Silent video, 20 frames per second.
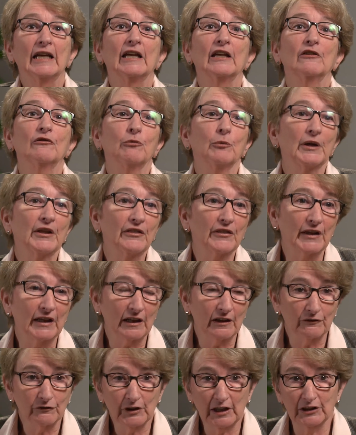If we
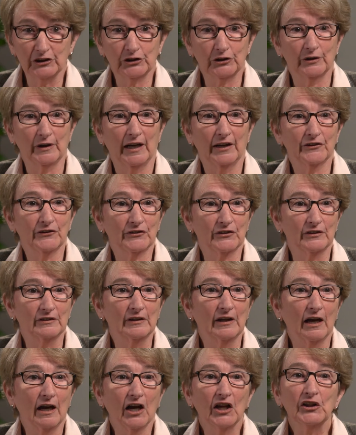think of nature as
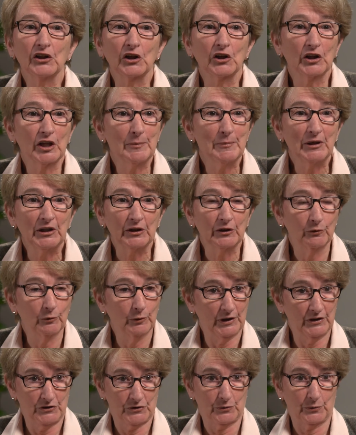an unlimited
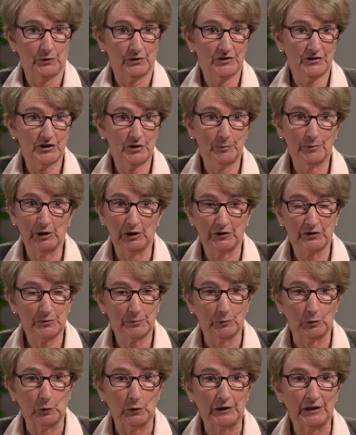resource to be
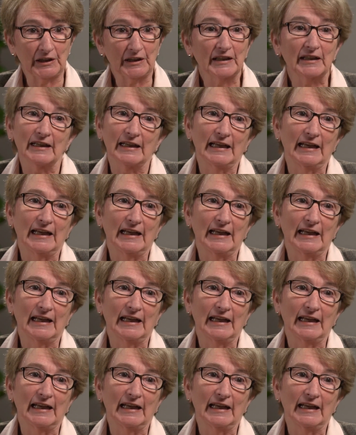exploited,